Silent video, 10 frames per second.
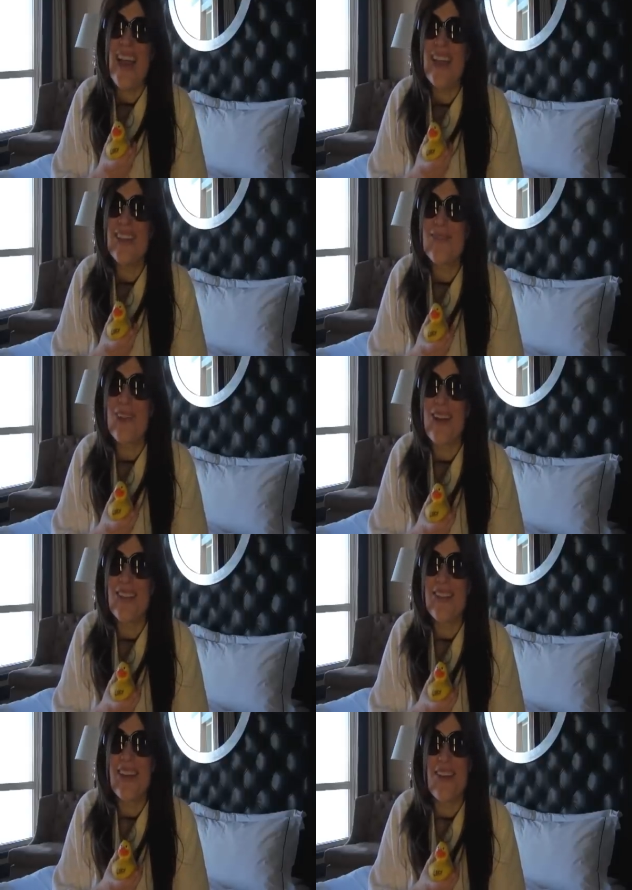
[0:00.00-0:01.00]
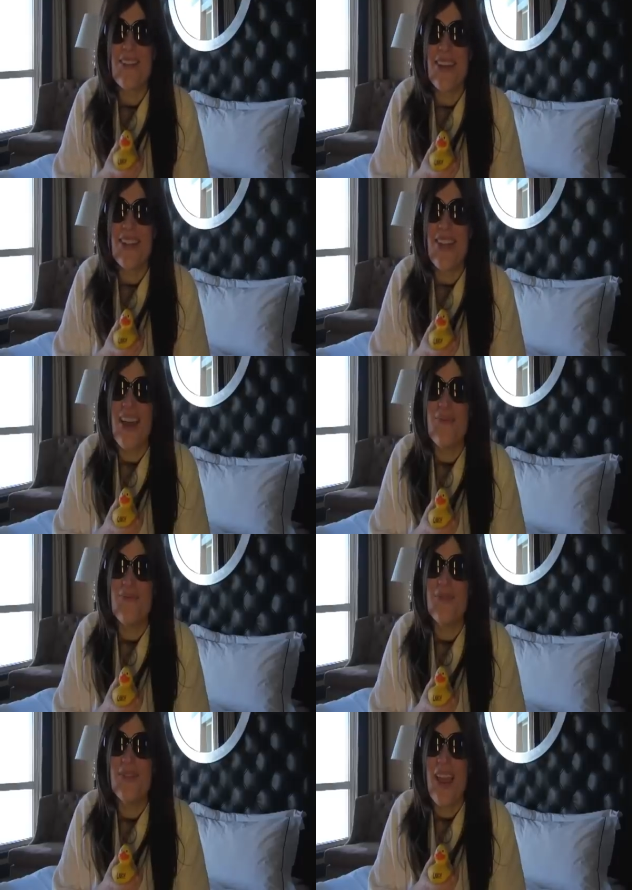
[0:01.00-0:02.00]
and we're also here with
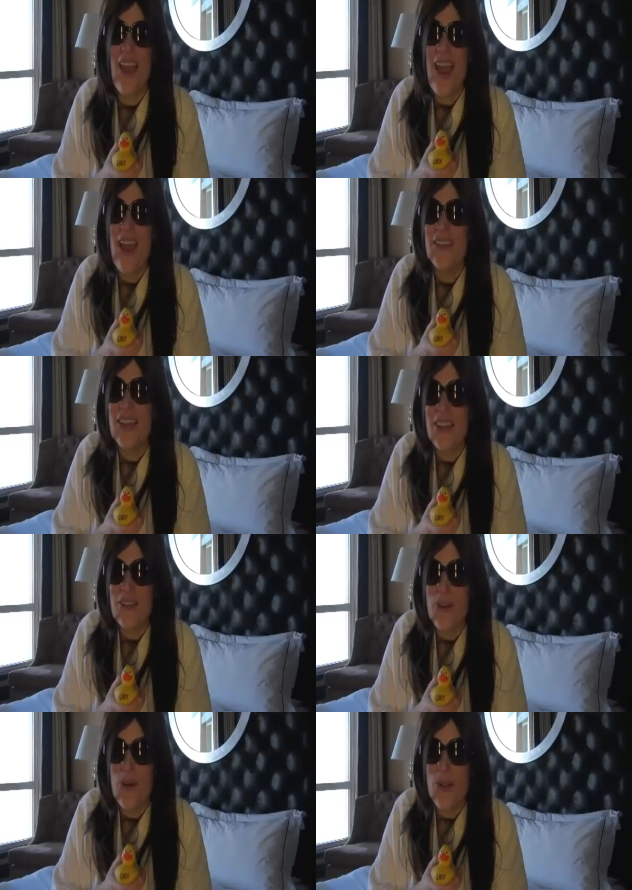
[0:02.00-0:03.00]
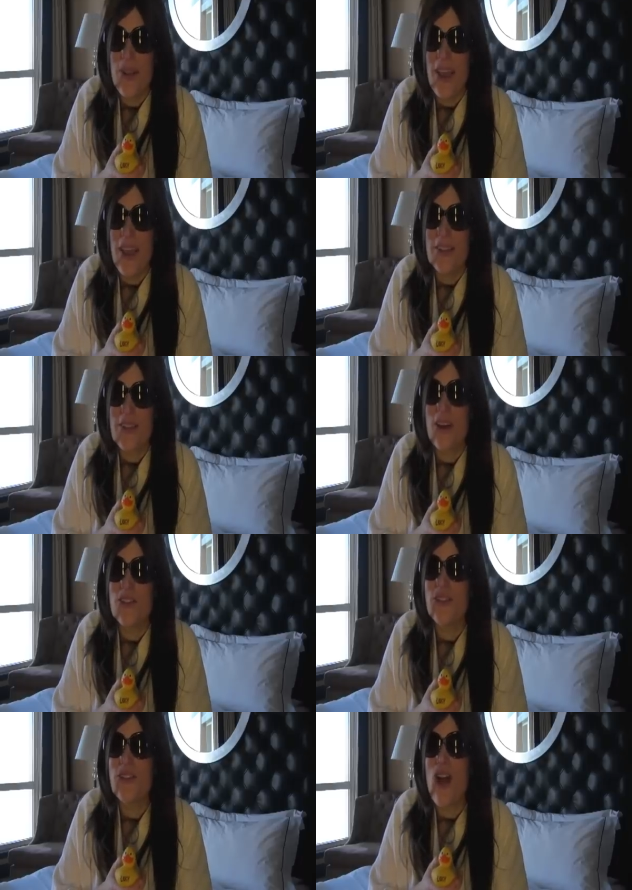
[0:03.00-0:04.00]
um, Daniel Noll and
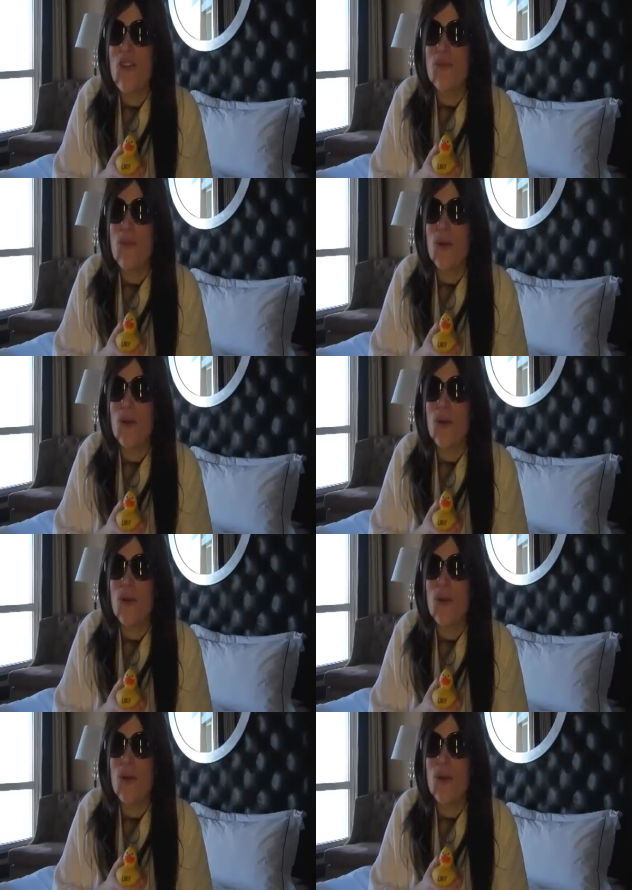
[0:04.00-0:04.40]
Audrey Scott from